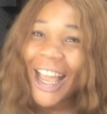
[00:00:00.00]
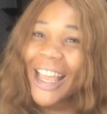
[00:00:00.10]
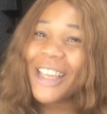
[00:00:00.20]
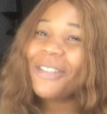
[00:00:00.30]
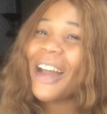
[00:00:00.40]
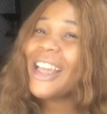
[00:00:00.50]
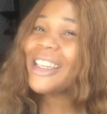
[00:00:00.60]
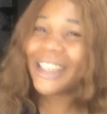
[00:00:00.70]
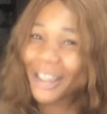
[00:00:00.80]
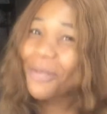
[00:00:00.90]
if
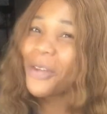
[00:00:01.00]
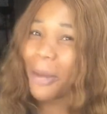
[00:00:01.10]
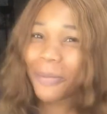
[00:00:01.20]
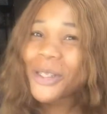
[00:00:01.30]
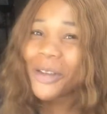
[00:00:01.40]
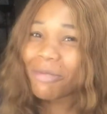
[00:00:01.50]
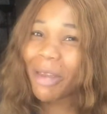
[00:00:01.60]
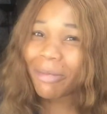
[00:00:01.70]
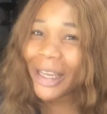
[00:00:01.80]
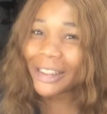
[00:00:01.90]
I give you a piece of
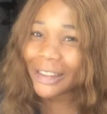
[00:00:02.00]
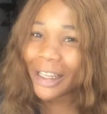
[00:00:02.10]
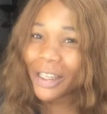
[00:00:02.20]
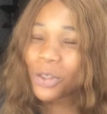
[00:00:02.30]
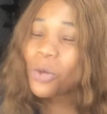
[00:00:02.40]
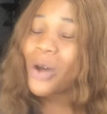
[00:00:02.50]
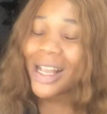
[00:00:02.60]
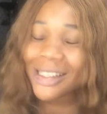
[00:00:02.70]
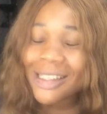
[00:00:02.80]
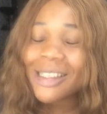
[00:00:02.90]
my mind, then you go
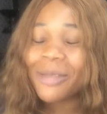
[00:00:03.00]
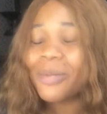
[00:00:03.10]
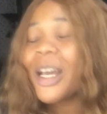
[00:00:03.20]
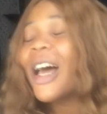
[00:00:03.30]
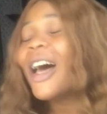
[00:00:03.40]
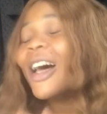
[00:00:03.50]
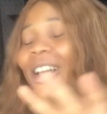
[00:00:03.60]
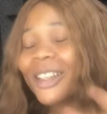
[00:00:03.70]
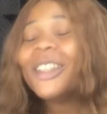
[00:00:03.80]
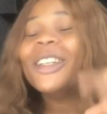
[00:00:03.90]
and sleep.
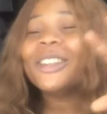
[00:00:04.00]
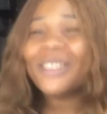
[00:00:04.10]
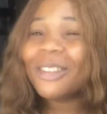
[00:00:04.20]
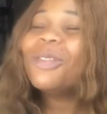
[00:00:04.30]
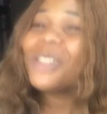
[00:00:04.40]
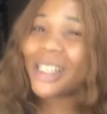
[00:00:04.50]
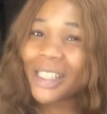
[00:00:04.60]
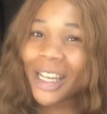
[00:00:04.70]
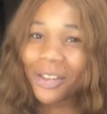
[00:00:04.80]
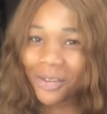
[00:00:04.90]
Those are
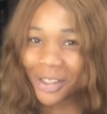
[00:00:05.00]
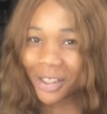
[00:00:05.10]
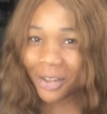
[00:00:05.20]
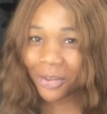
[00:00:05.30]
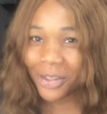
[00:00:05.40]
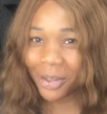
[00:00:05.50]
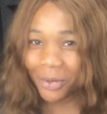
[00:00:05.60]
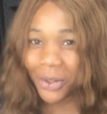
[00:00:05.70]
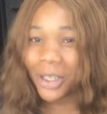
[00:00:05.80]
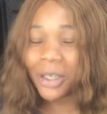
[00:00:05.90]
the kind of scenarios I'm
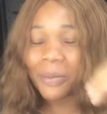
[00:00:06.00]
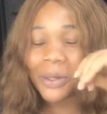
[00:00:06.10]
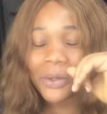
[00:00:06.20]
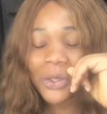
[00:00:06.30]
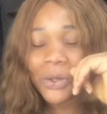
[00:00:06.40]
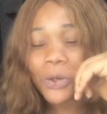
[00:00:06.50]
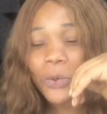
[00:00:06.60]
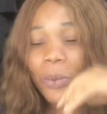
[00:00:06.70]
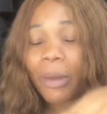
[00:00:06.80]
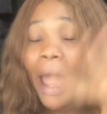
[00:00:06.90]
talking about.
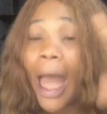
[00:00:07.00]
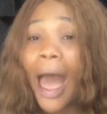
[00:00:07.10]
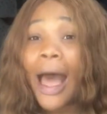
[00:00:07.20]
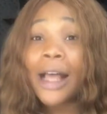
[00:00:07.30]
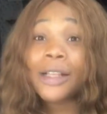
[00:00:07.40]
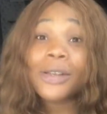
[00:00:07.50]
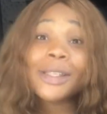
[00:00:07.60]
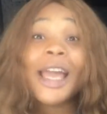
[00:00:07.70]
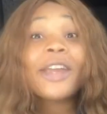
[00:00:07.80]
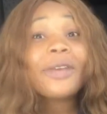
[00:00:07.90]
So
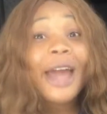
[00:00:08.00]
thank you